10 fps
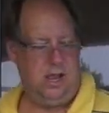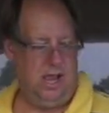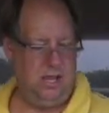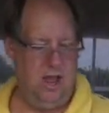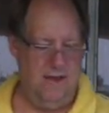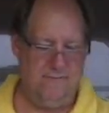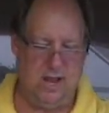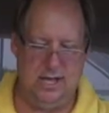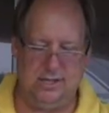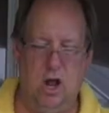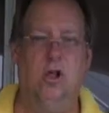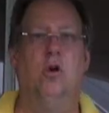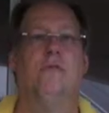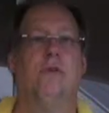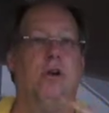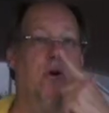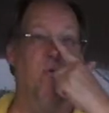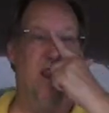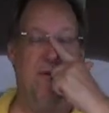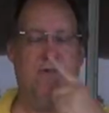and you have dust all over it or
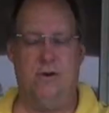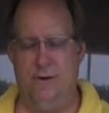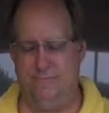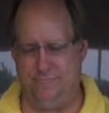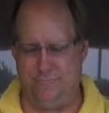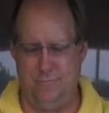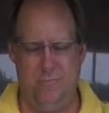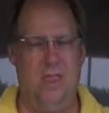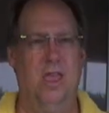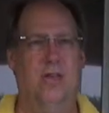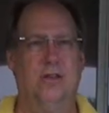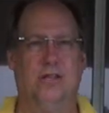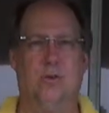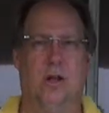whatever, you just